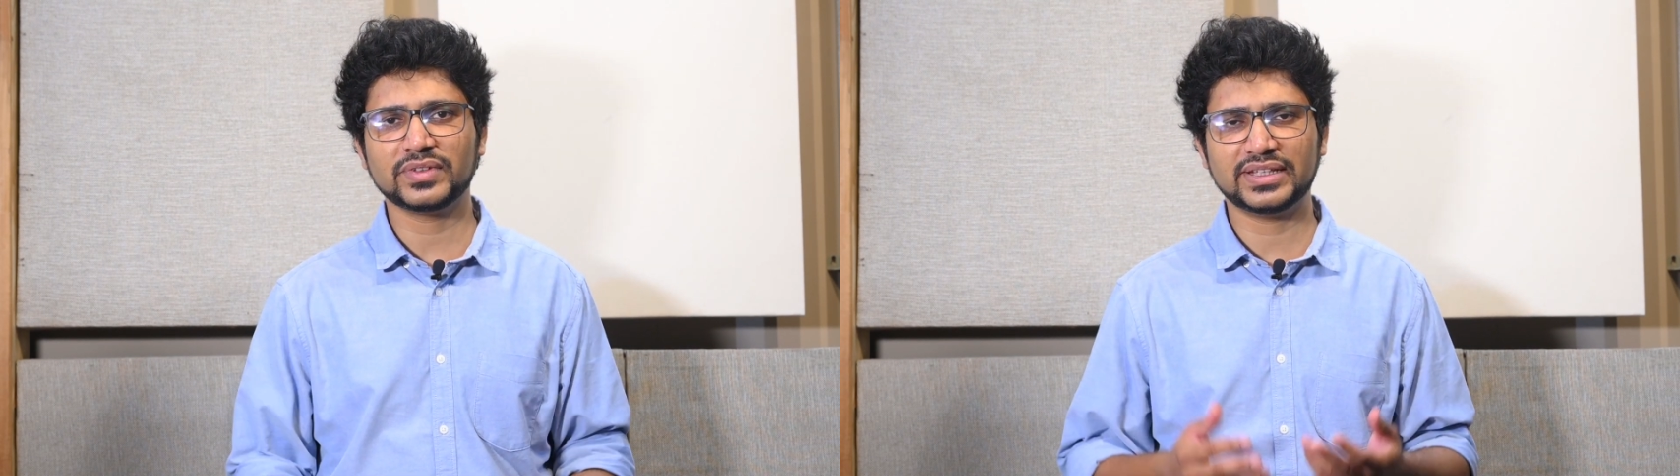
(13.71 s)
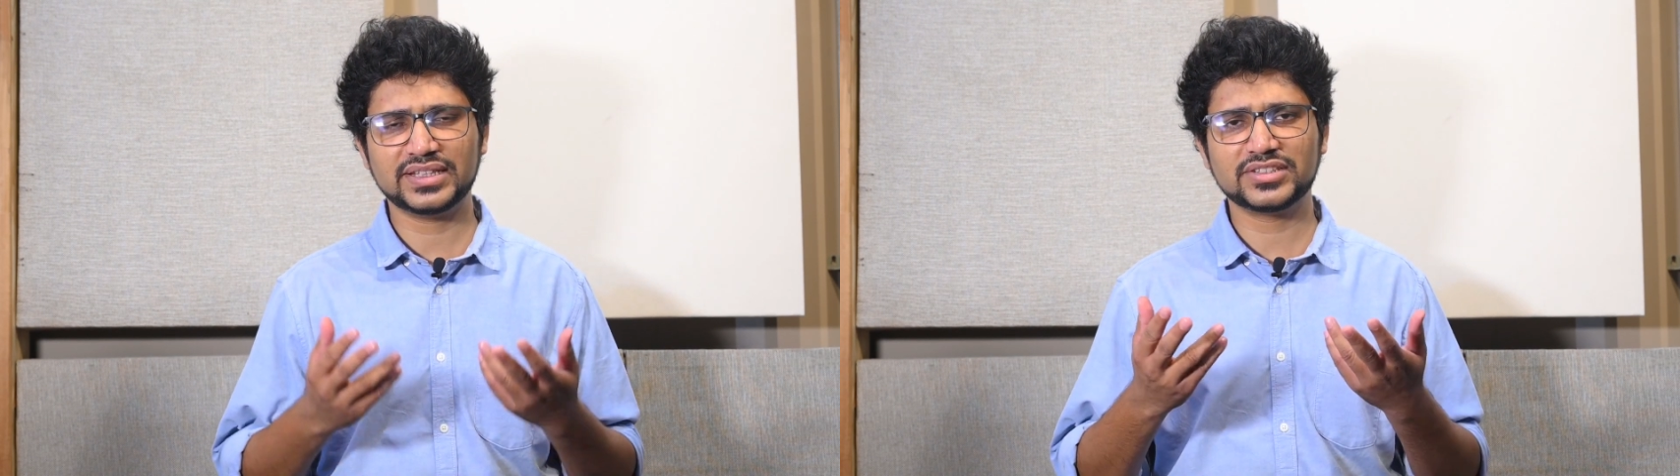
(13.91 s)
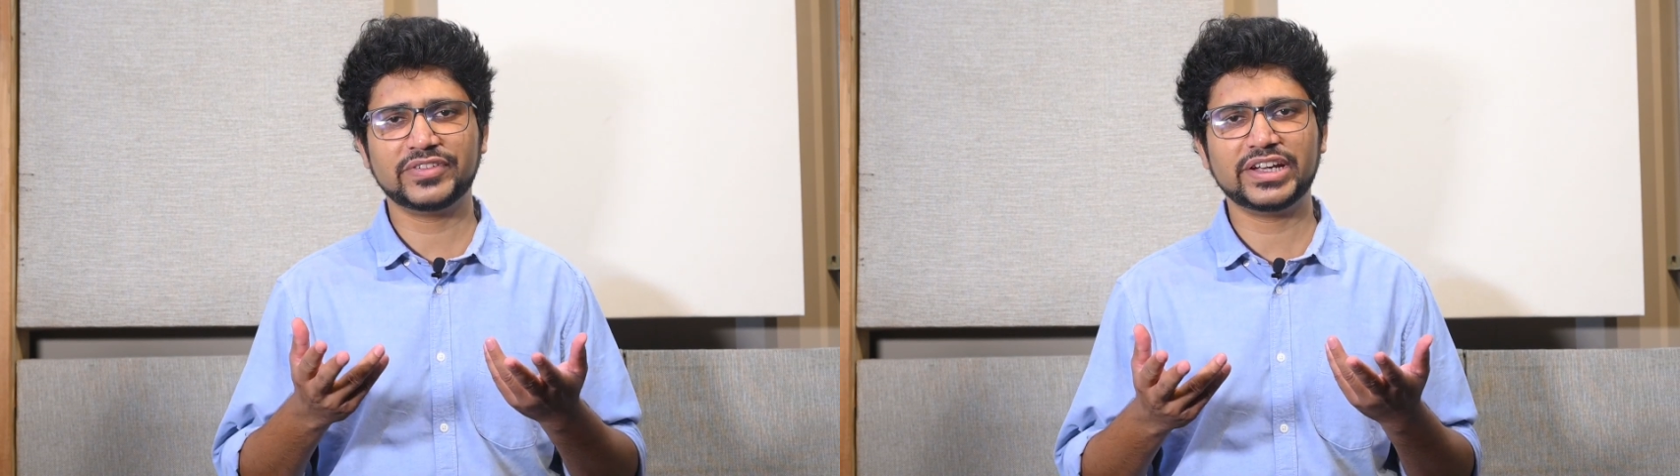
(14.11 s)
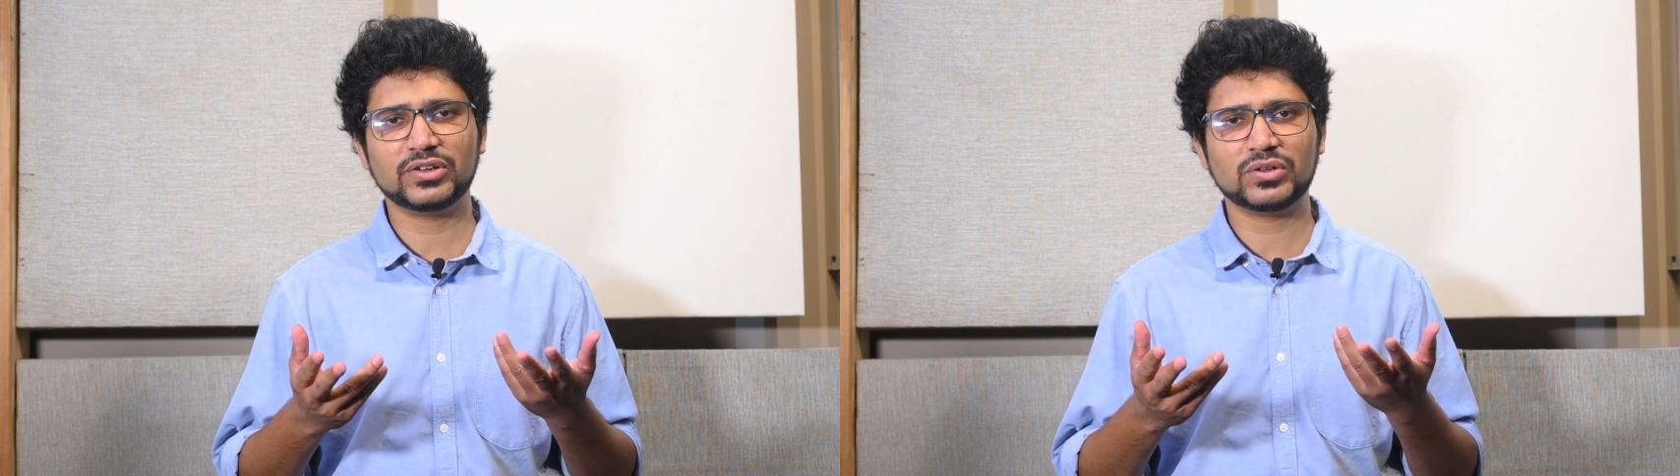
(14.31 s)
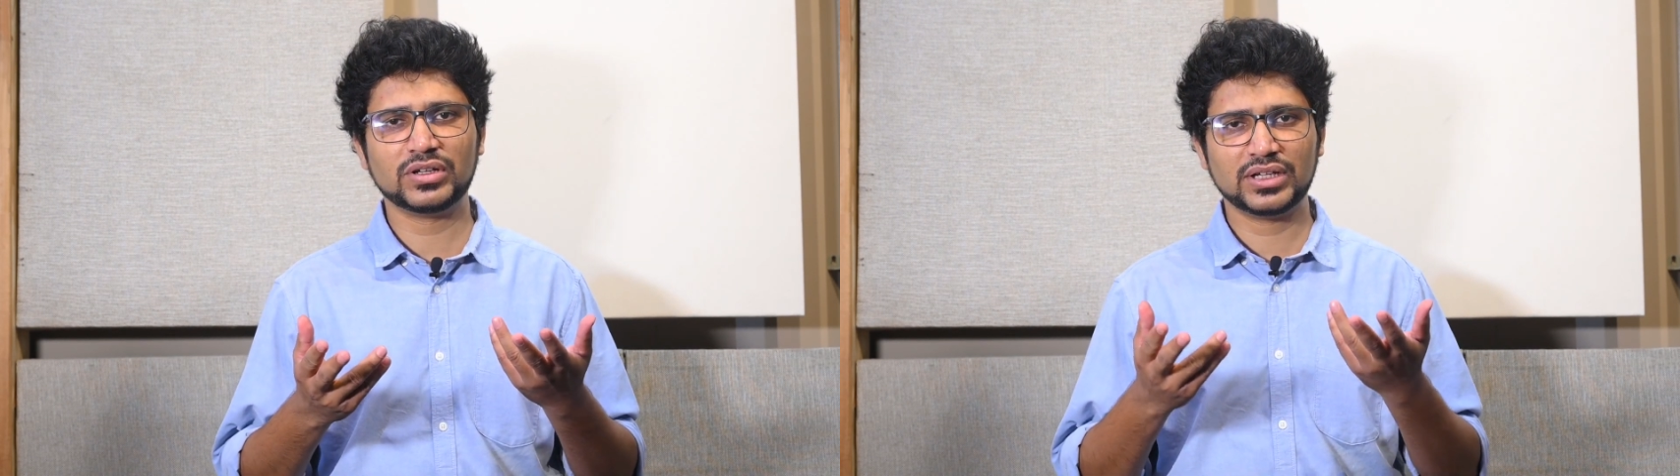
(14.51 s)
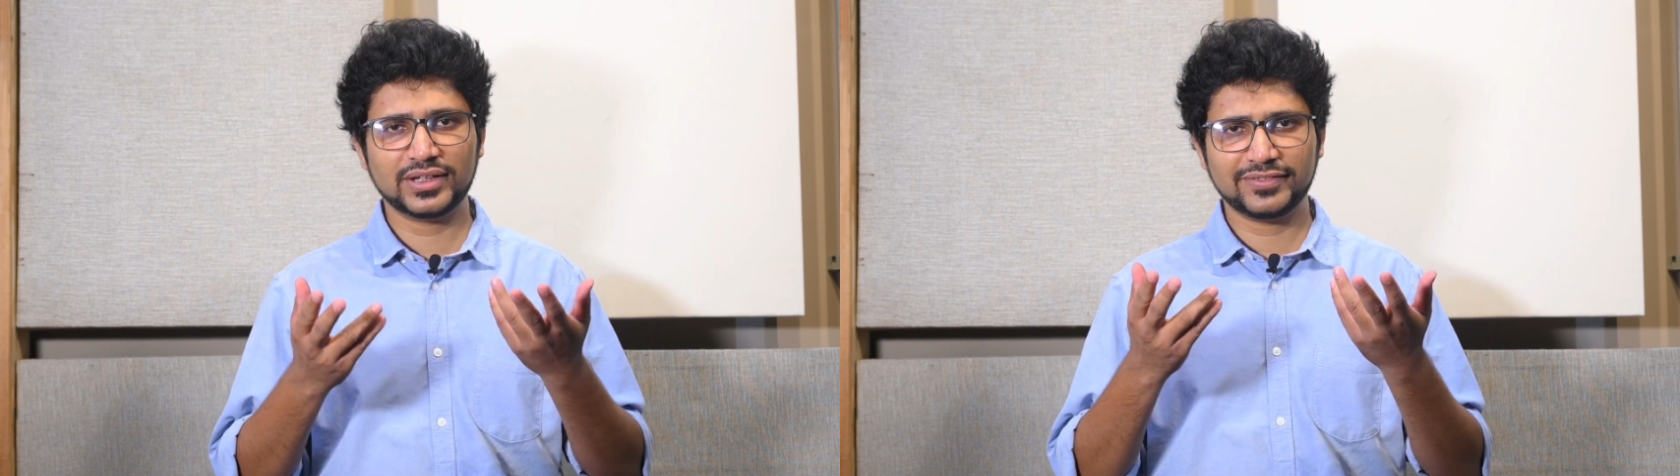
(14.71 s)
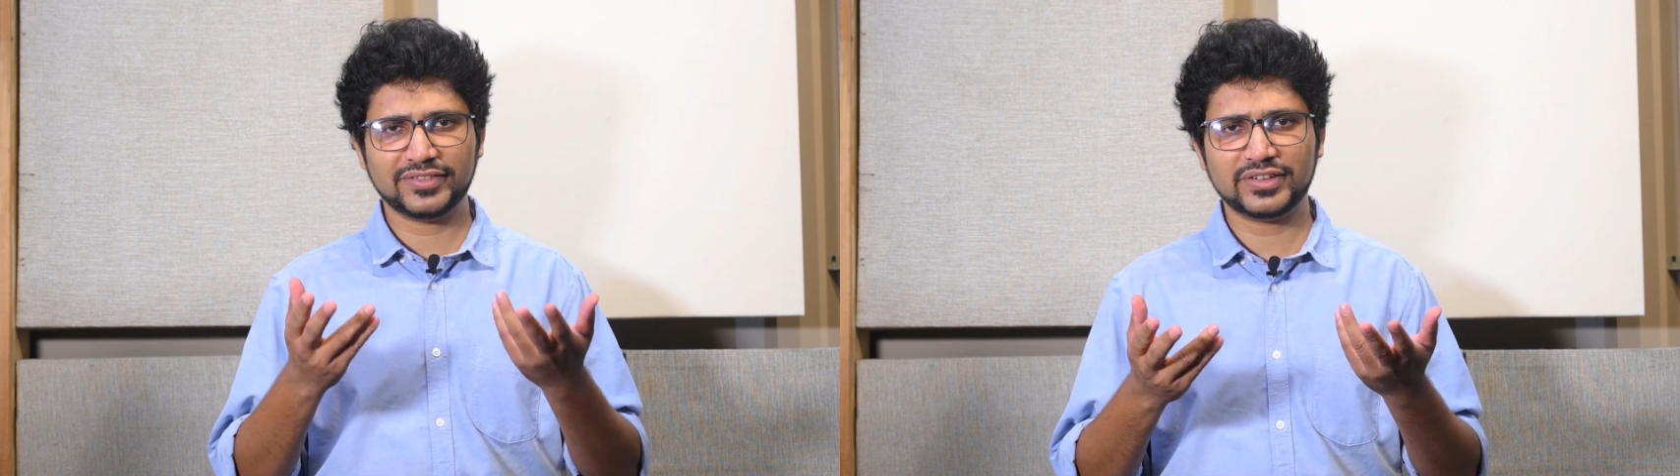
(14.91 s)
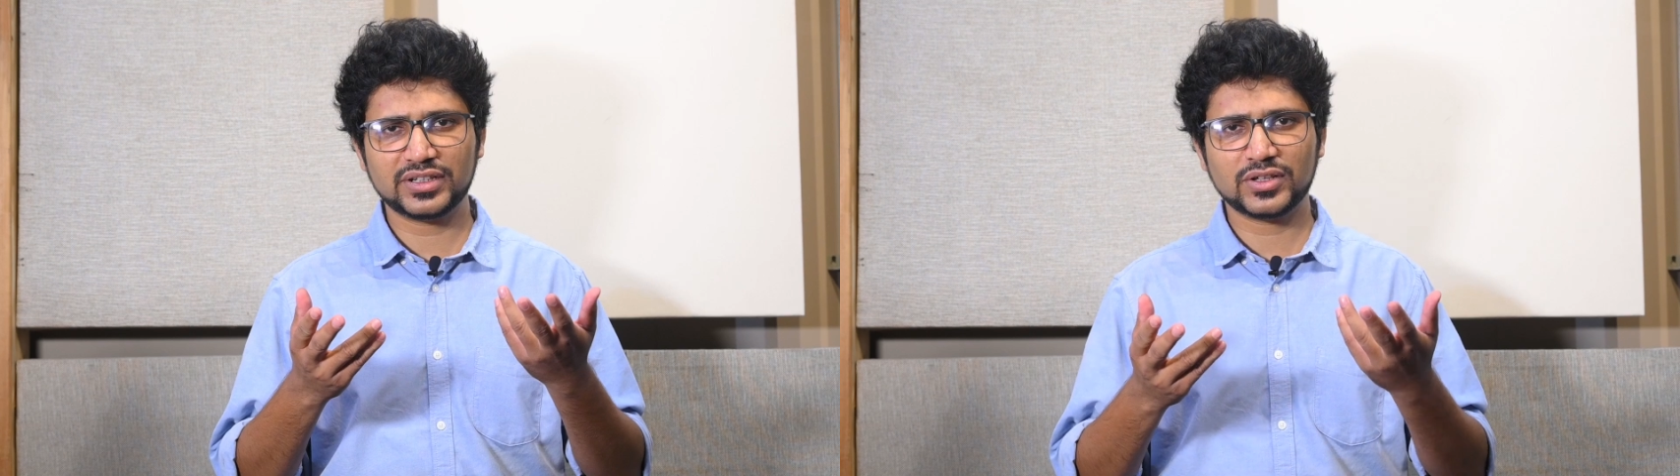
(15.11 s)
In this video, we will